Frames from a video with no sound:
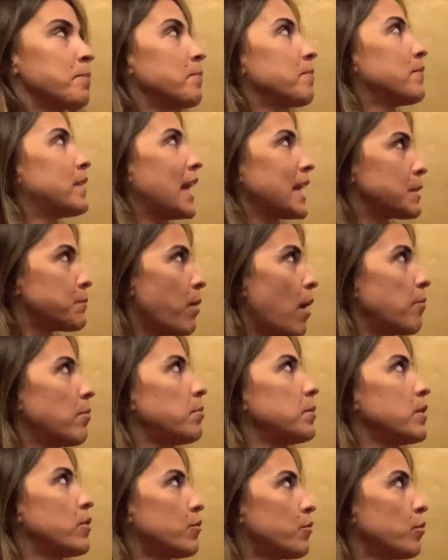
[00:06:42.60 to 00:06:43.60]
that's
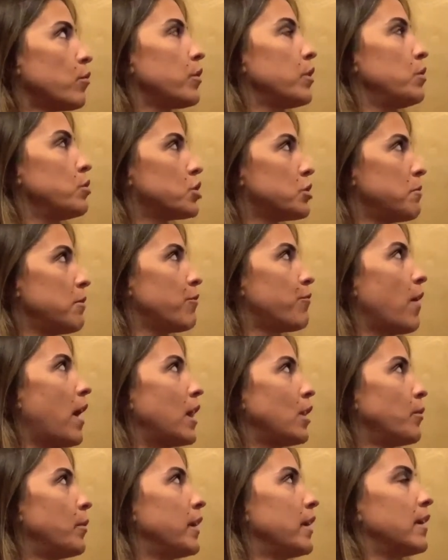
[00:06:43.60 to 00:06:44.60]
probably the rule that you should be
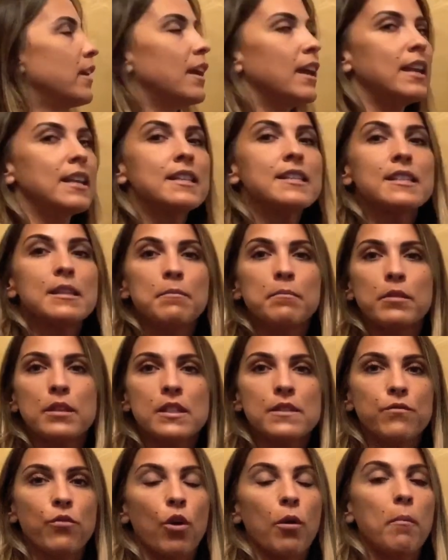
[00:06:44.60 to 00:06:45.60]
following in its
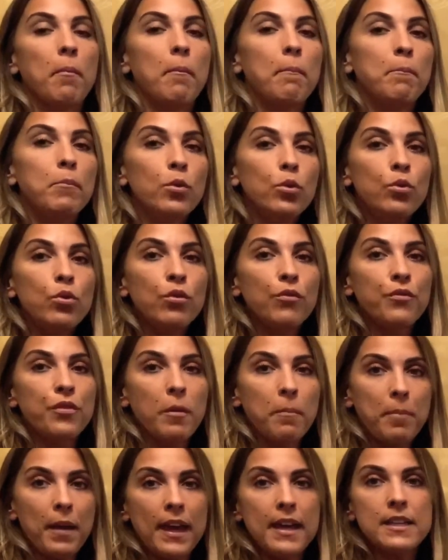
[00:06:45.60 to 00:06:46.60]
simplest form. Move the
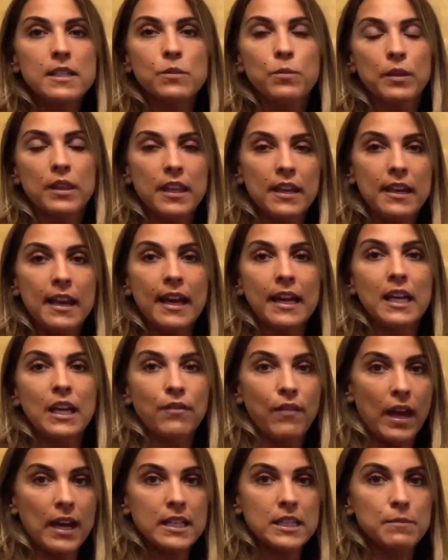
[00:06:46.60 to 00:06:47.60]
base with the negative
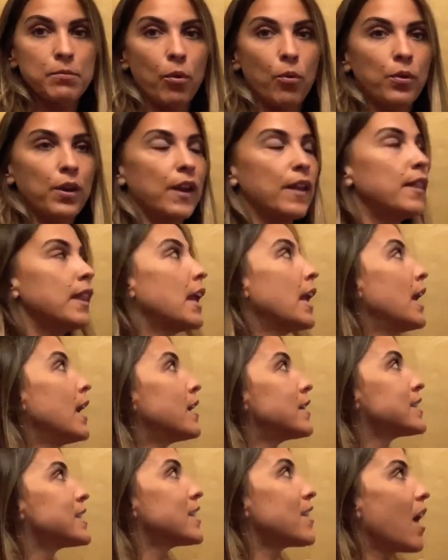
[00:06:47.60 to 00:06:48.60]
exponent
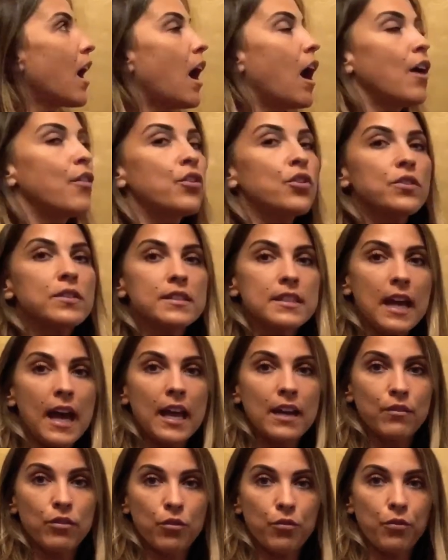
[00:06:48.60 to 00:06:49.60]
to the other
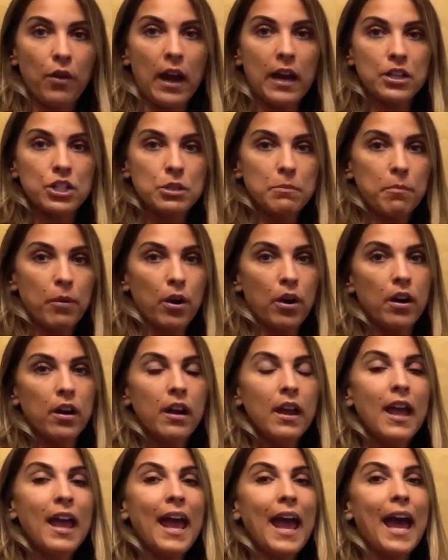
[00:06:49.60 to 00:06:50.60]
side of the fraction
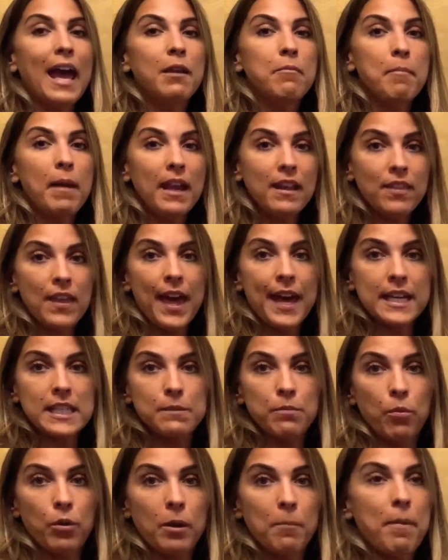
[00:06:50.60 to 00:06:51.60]
bar and make the
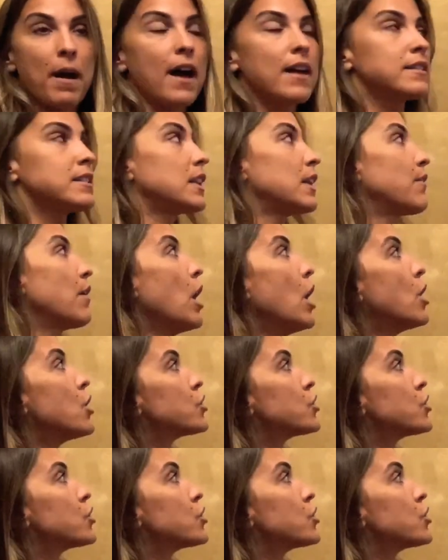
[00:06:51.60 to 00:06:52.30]
exponent positive.